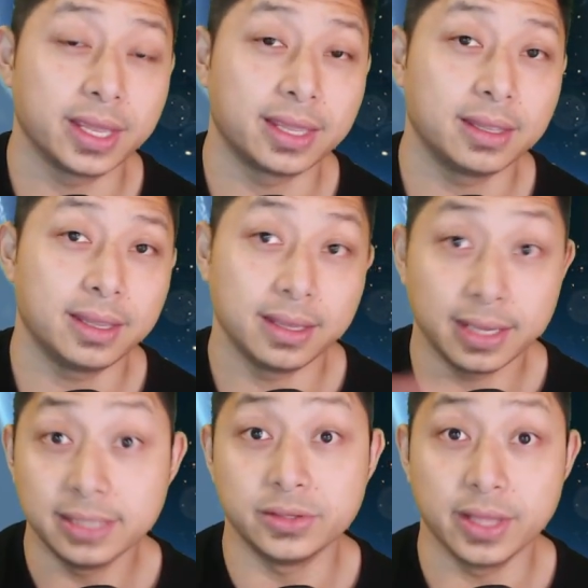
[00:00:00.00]

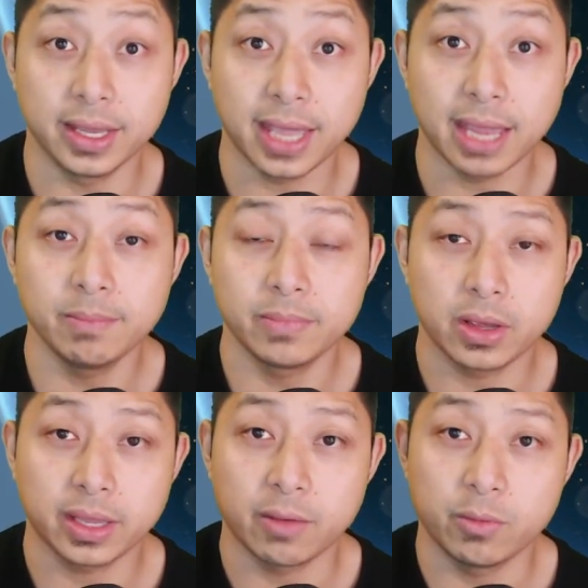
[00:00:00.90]
into their game,
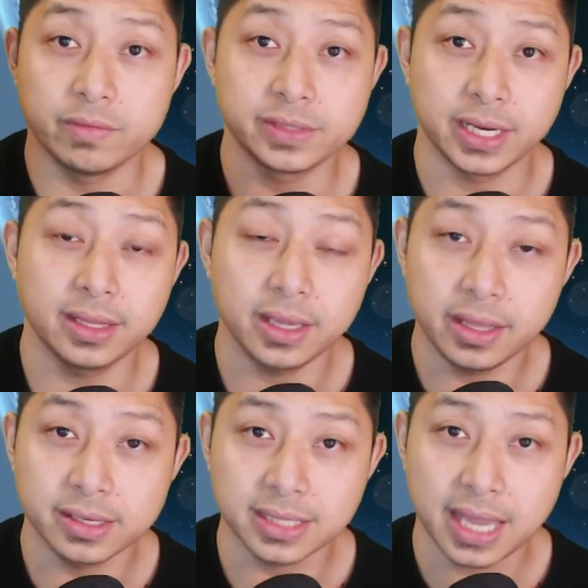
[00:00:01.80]
okay, we've seen the
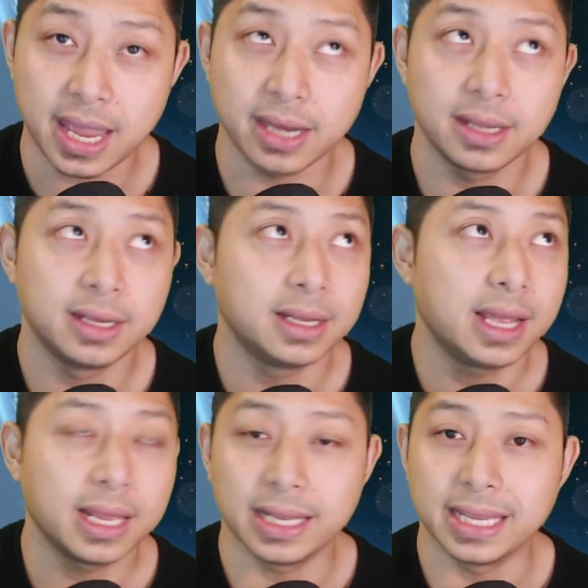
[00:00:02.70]
Etherscan
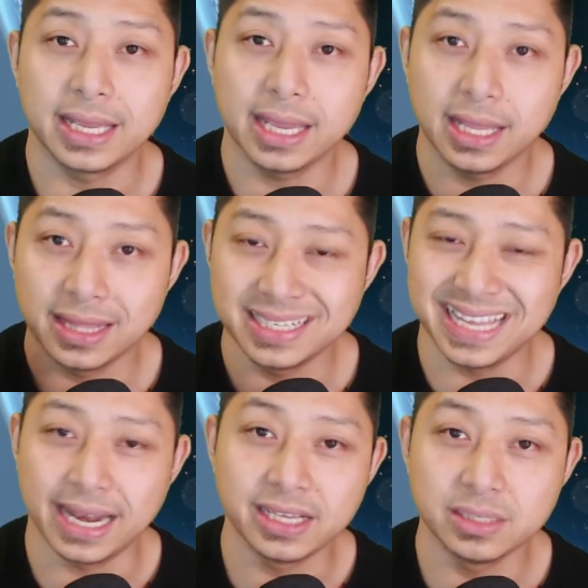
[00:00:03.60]
link in the
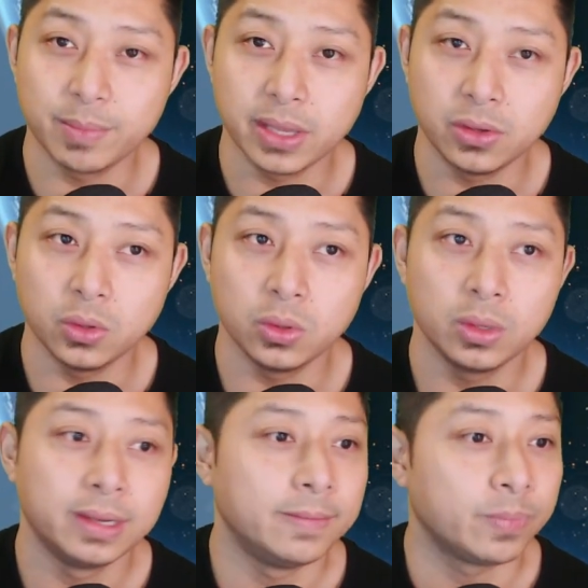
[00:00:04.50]
settings menu.
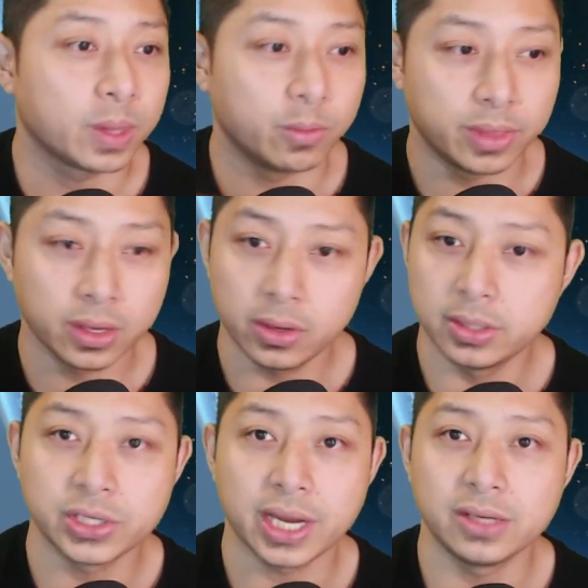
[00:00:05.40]
We've heard
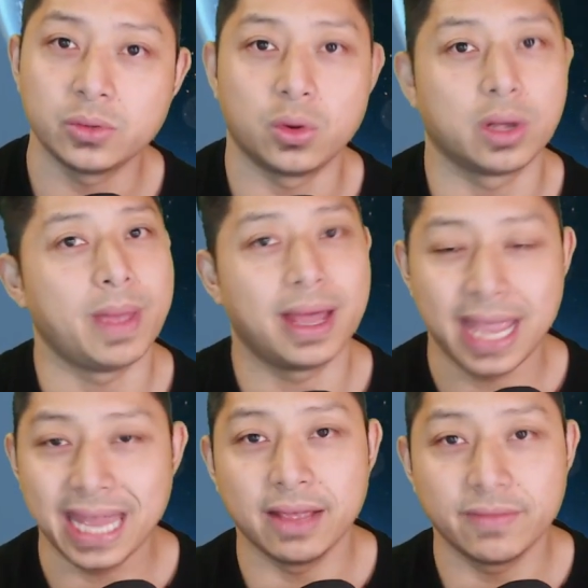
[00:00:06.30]
Shane talk about
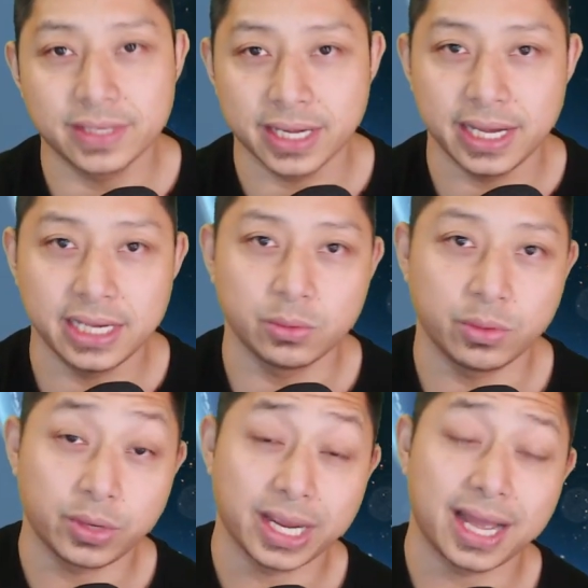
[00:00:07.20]
NFTs with
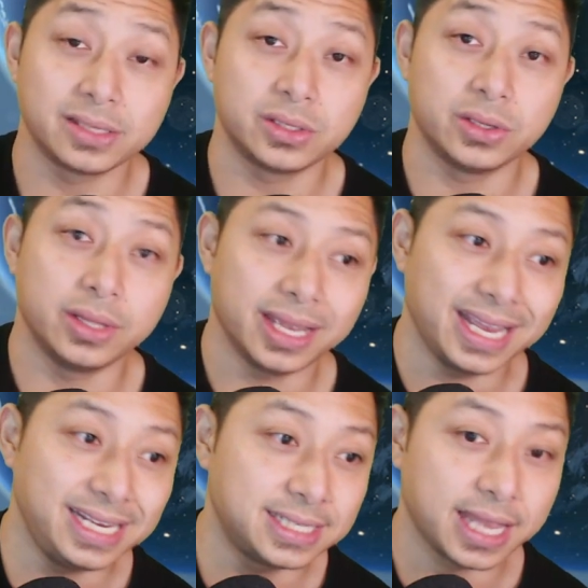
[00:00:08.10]
regards to the
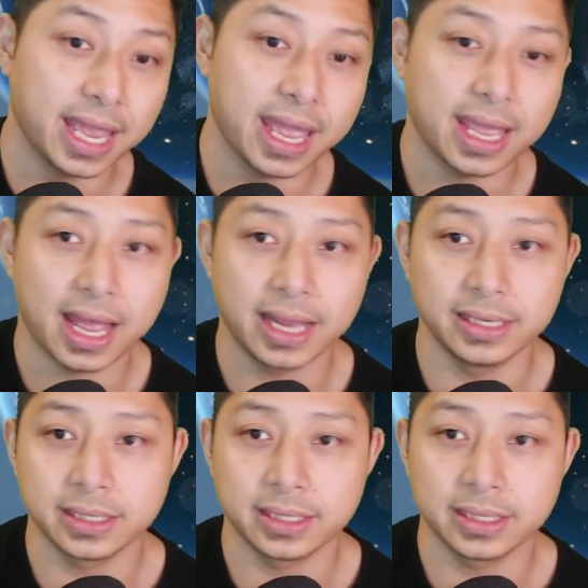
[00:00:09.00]
Easter egg hunt,